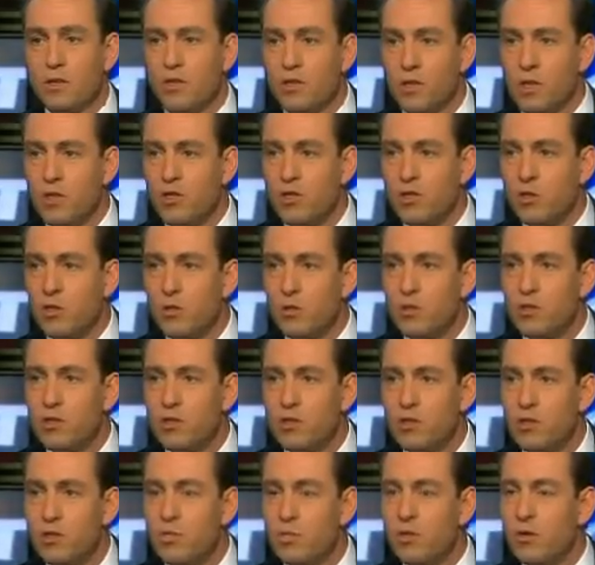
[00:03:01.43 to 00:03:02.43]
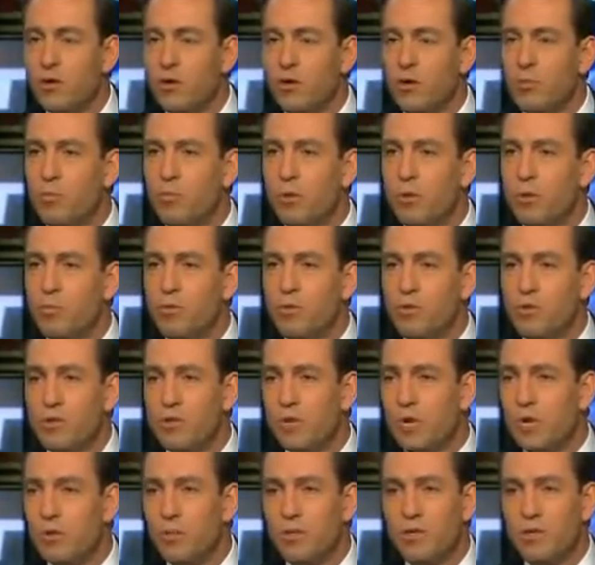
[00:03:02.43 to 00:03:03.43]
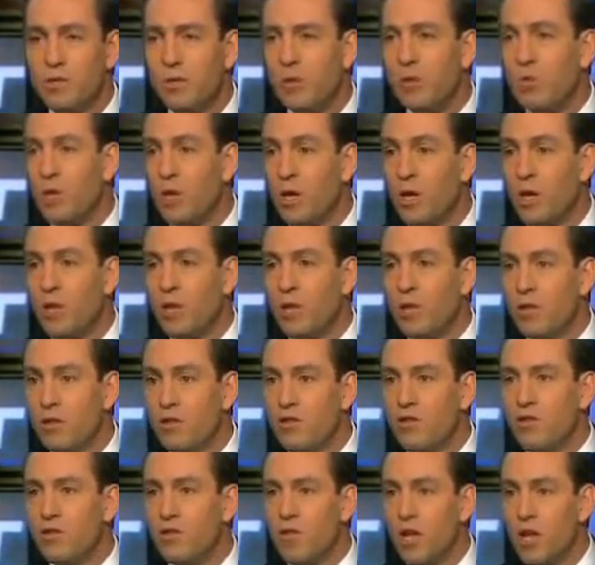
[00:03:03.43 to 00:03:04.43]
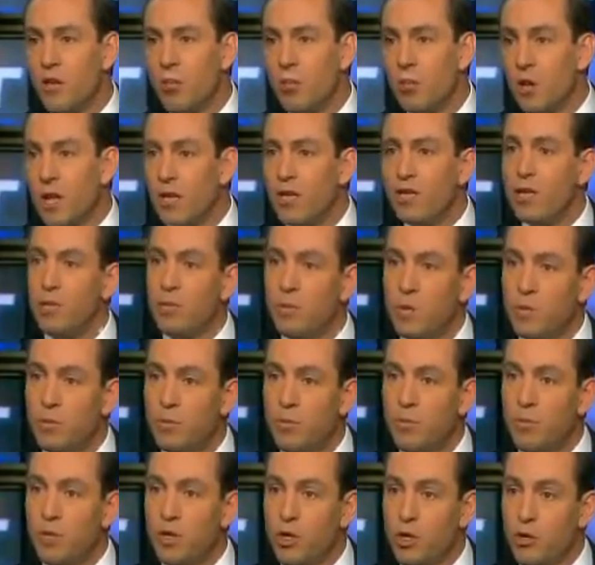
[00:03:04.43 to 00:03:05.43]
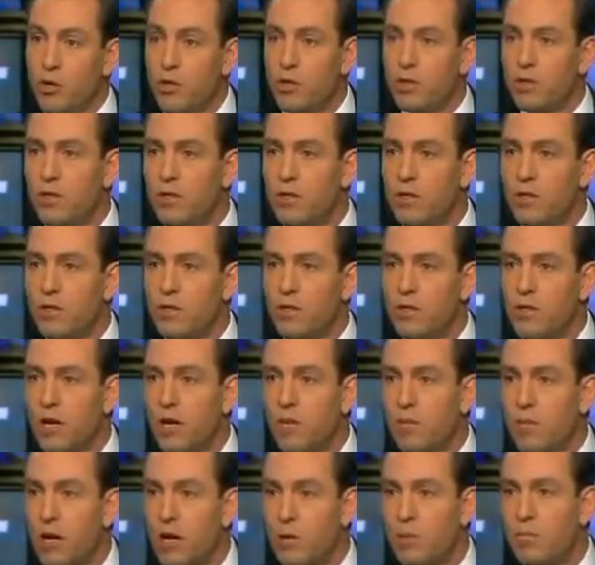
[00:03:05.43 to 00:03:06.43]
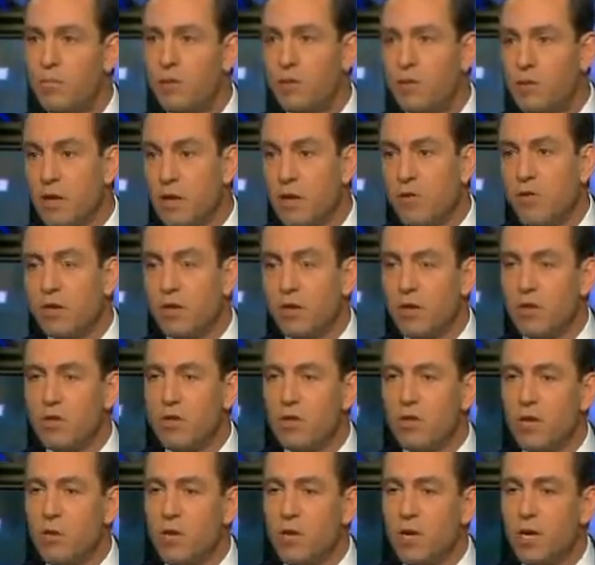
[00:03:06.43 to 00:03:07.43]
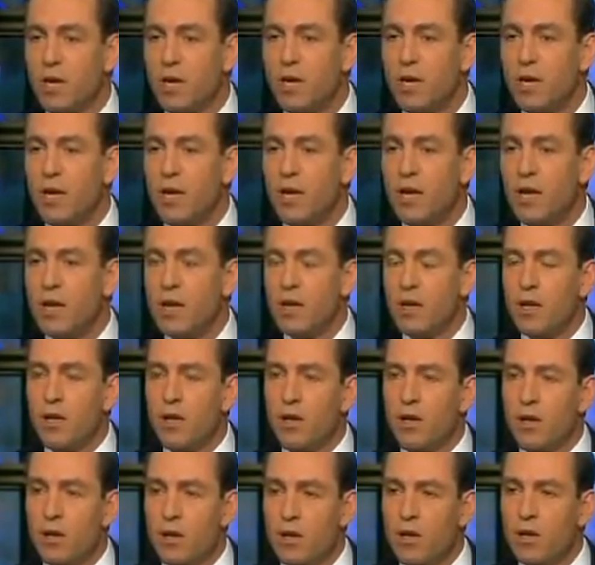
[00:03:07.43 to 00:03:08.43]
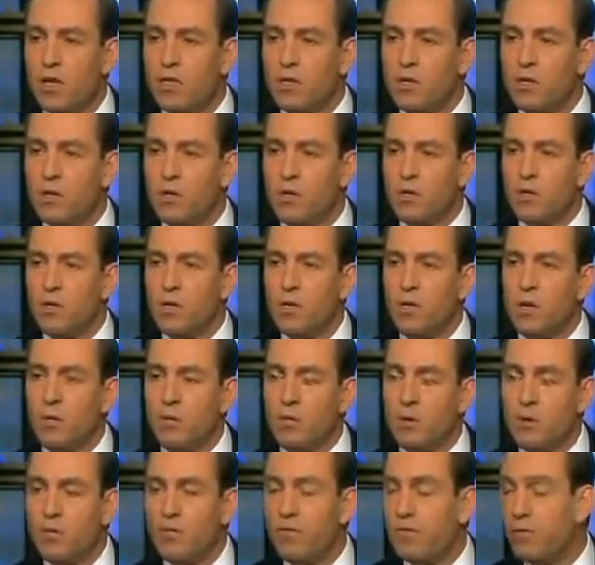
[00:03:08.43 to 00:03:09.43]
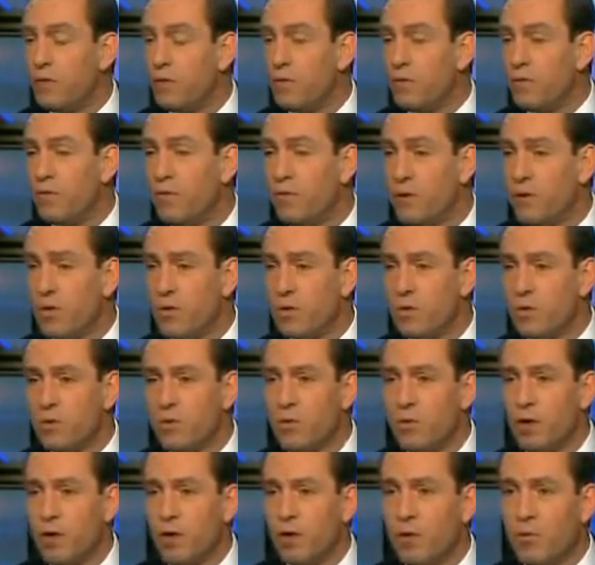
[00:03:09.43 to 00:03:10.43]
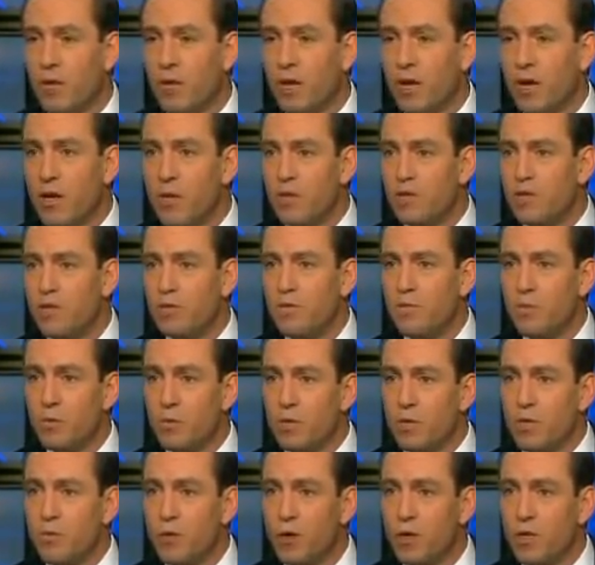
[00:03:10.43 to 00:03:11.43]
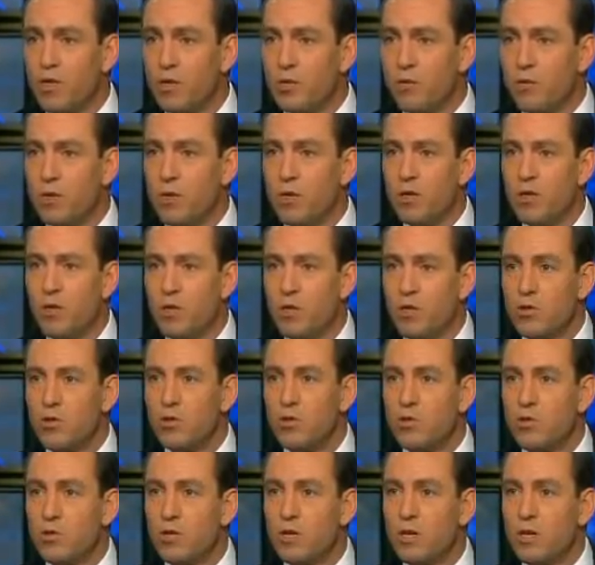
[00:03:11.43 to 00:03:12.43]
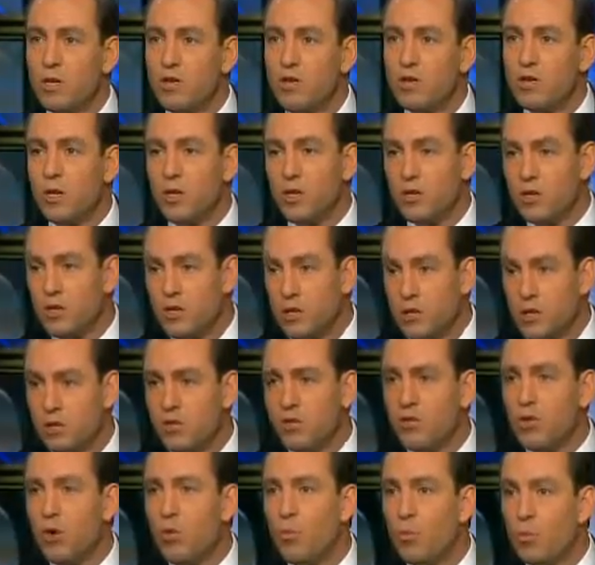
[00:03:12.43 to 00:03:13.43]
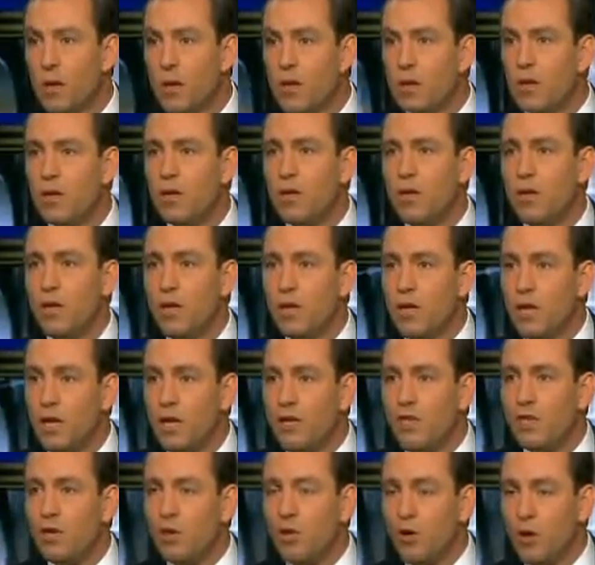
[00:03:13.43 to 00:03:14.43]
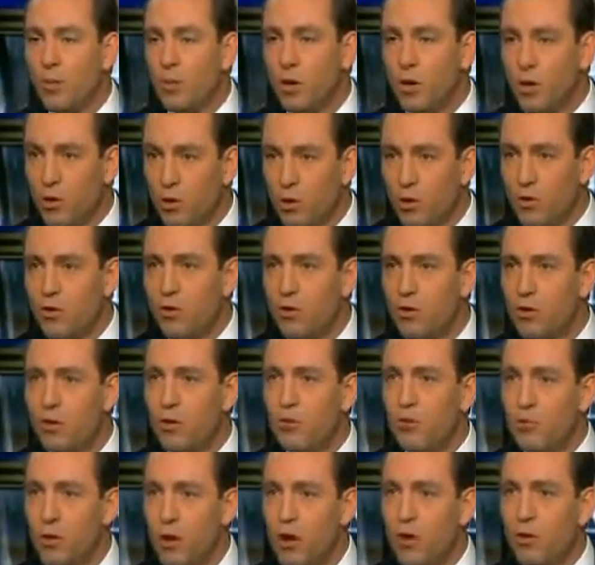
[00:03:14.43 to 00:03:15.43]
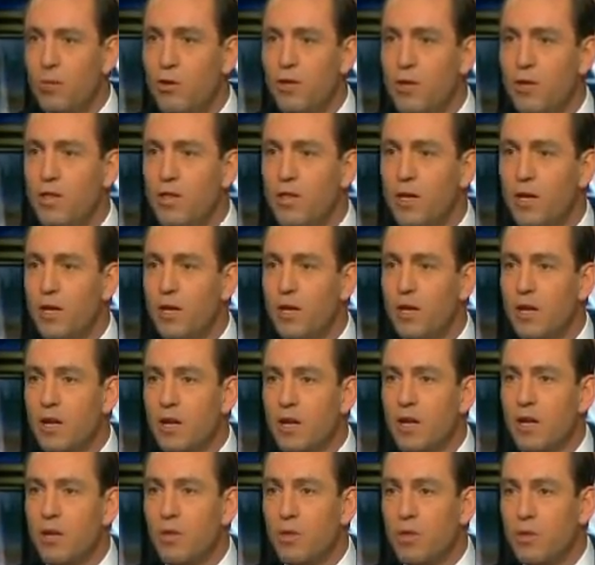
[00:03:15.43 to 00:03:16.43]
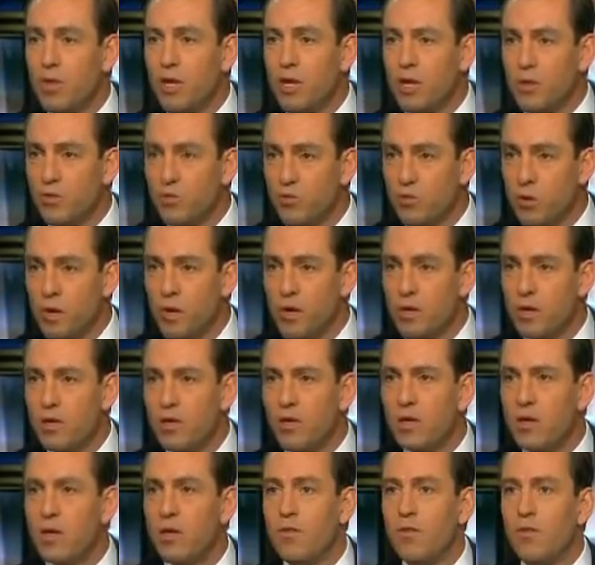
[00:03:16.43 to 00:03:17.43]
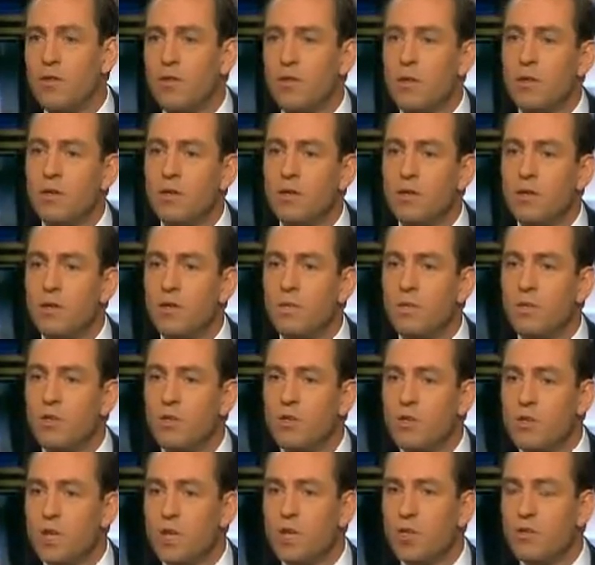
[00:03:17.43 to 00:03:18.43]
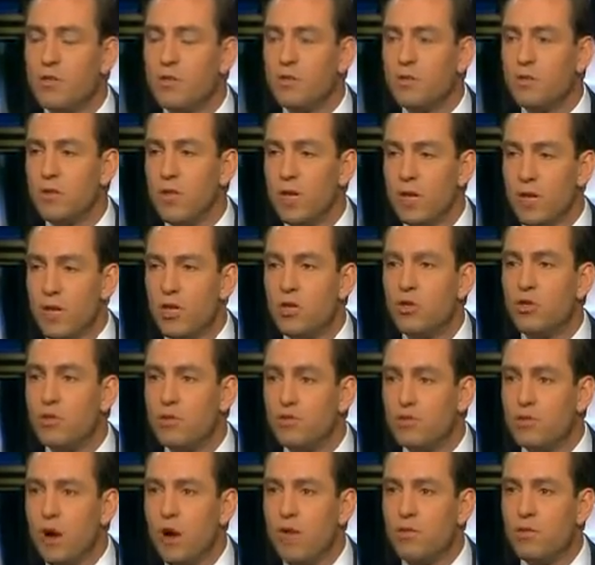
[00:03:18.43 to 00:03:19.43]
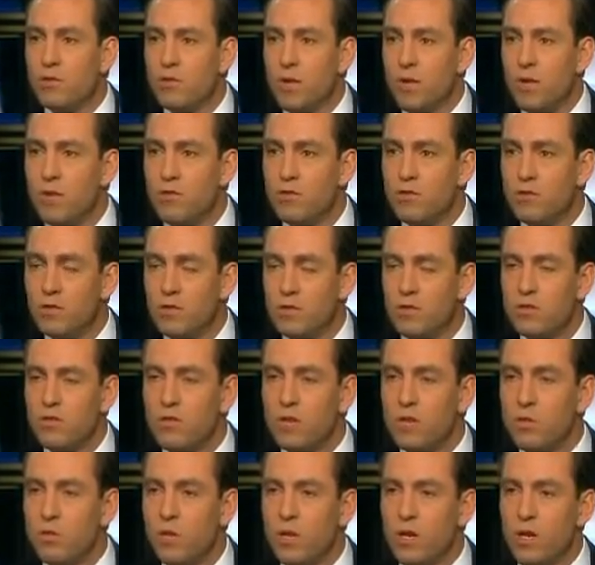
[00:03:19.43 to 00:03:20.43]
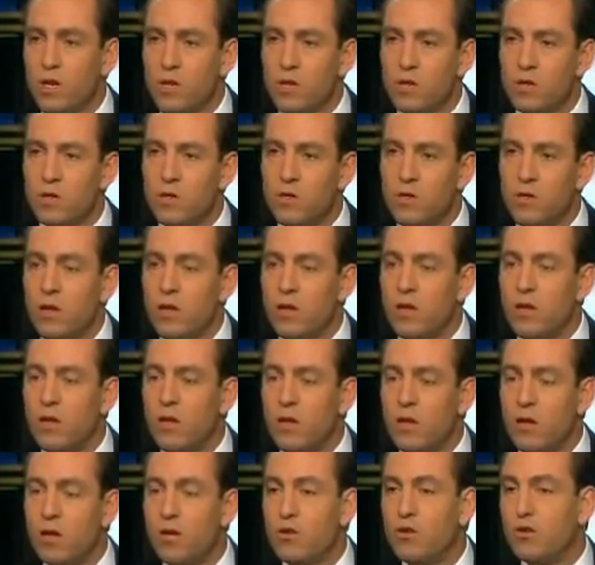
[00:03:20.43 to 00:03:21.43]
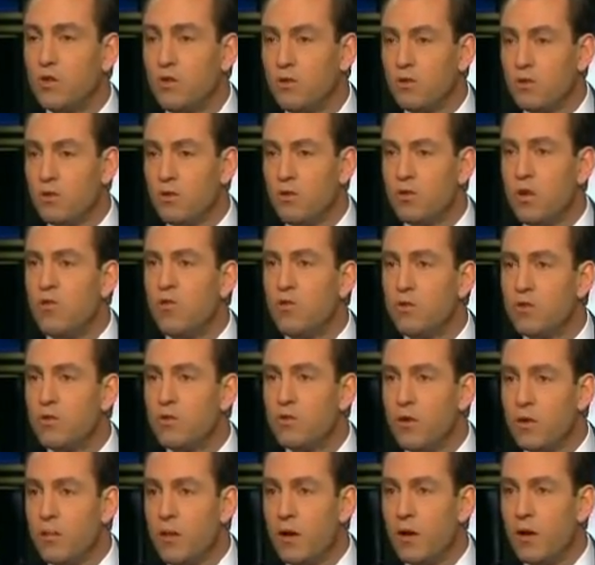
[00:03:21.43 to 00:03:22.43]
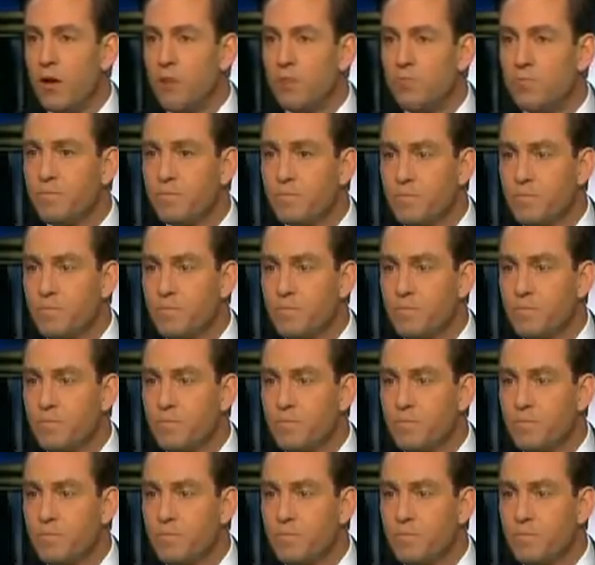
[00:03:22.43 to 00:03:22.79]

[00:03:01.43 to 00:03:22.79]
conventional wisdom of the American people stood up and said, this is not right. The people of New York said this is not right. But nevertheless, he went on. And then that's when I felt it was my obligation, the responsibility to introduce legislation is so be it. Even though I'm a New Yorker and a proud one at that, I would think it's wrong, and that the states that issue driver's licenses to illegals should suffer somehow